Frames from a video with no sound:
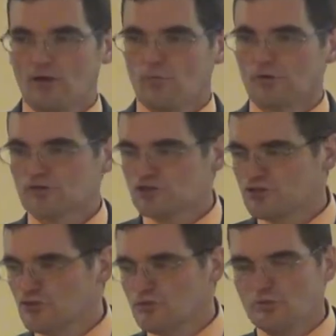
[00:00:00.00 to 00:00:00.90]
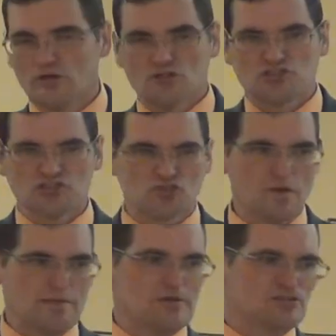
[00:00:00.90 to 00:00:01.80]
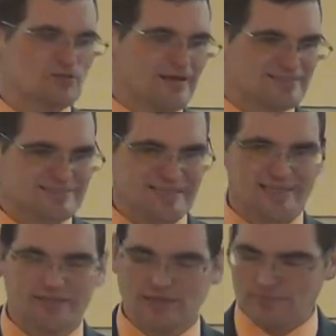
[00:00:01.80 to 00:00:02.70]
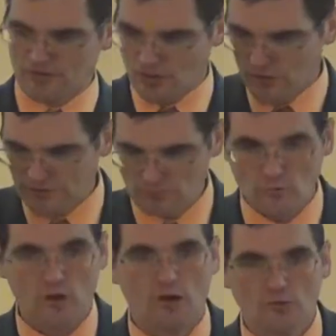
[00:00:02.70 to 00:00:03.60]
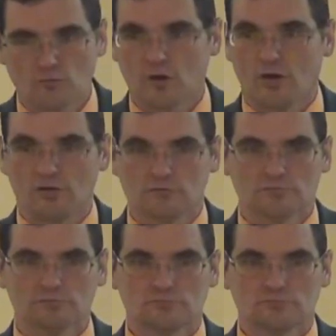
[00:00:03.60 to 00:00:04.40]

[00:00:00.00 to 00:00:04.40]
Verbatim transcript: We're too squeamish about standing up and calling wrong wrong.